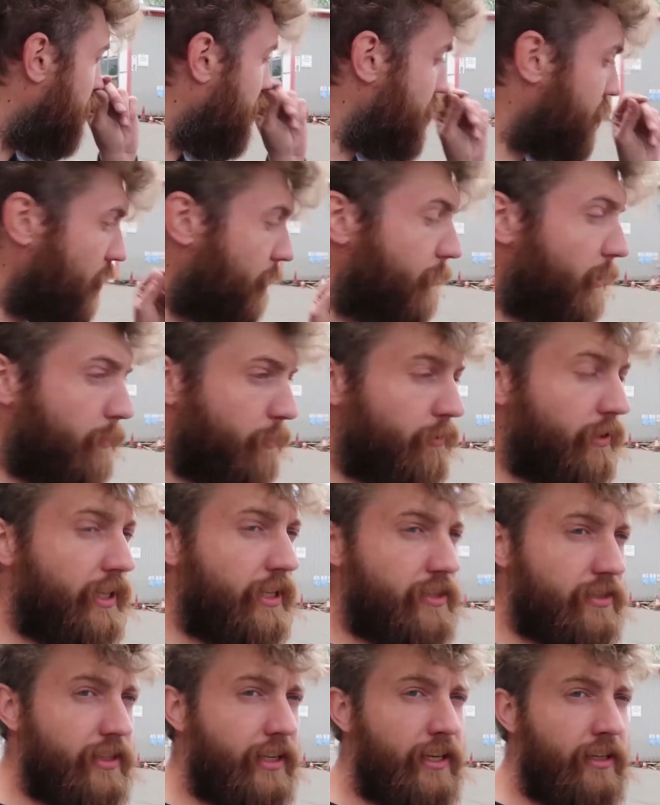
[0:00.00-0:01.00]
but it should be
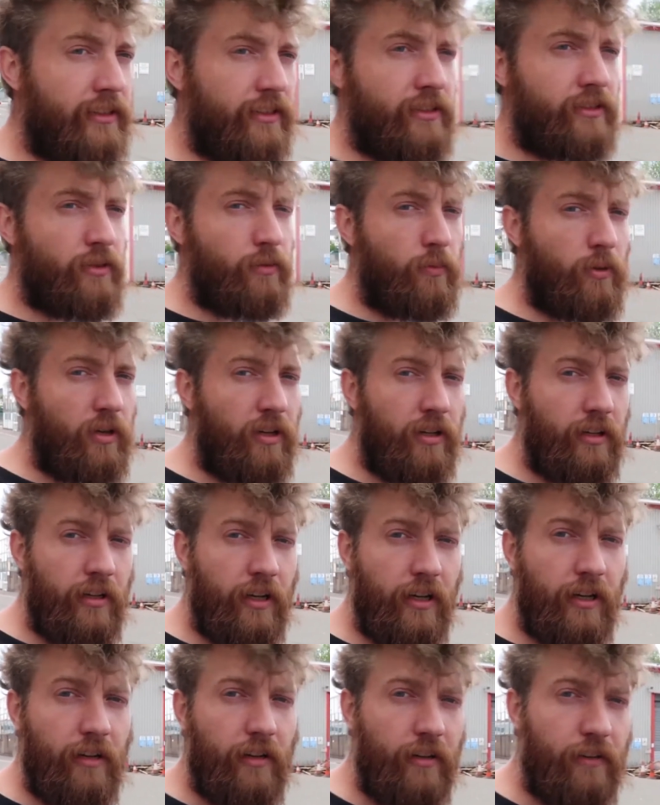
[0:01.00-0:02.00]
pretty standard to what
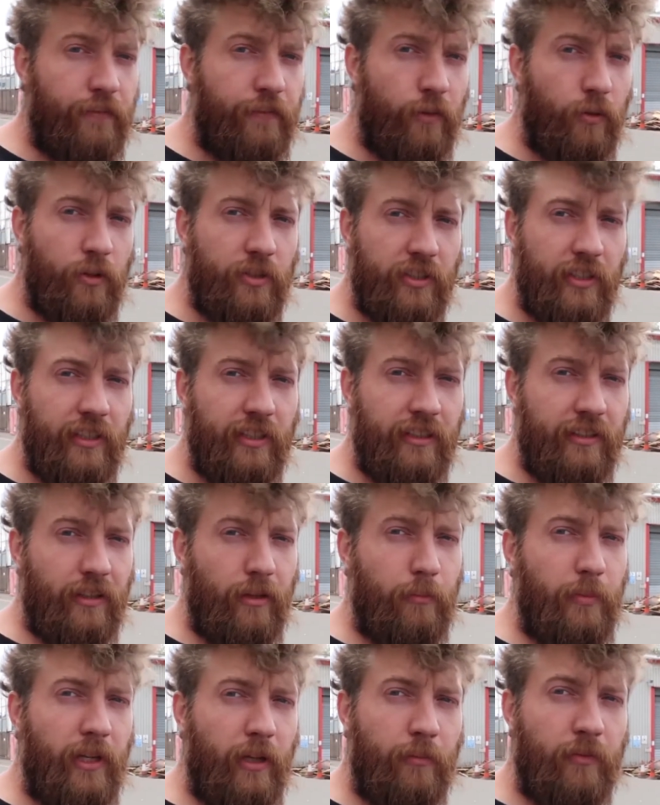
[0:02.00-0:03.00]
a
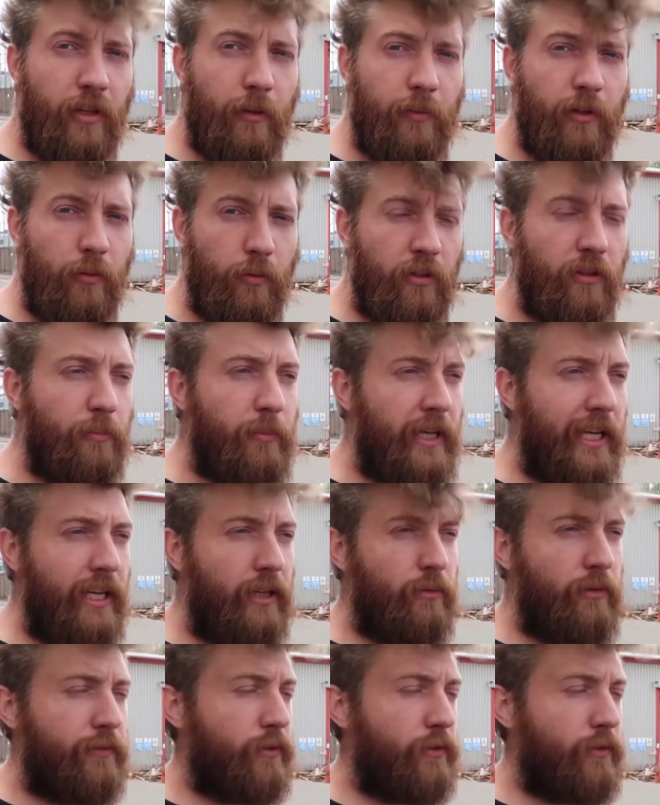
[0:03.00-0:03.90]
4-cylinder BMW would have been,